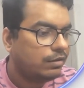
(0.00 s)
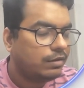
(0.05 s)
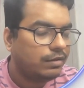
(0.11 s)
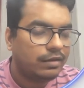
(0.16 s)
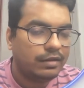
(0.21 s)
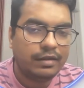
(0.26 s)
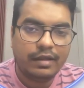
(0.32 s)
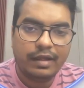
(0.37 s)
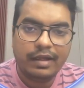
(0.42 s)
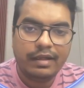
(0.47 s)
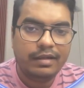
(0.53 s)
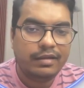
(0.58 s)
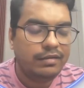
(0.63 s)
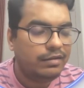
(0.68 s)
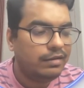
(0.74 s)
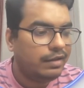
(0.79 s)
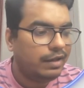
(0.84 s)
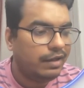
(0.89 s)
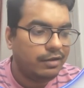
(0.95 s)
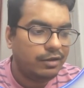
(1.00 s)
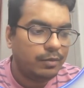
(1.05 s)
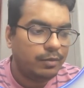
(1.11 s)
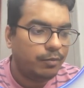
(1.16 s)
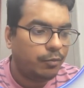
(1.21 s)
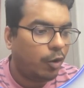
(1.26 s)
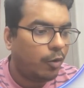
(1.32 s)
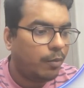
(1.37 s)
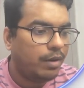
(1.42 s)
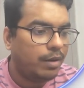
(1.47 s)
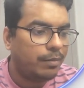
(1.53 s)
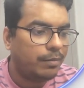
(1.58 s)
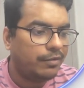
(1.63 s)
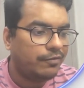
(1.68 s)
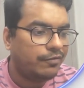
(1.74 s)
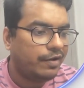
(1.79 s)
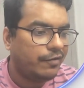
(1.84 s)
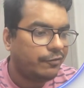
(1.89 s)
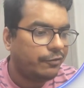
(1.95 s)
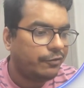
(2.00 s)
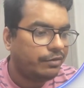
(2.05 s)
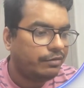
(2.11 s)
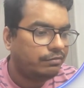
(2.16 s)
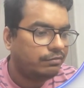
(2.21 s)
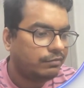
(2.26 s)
then there is a problem. If you have to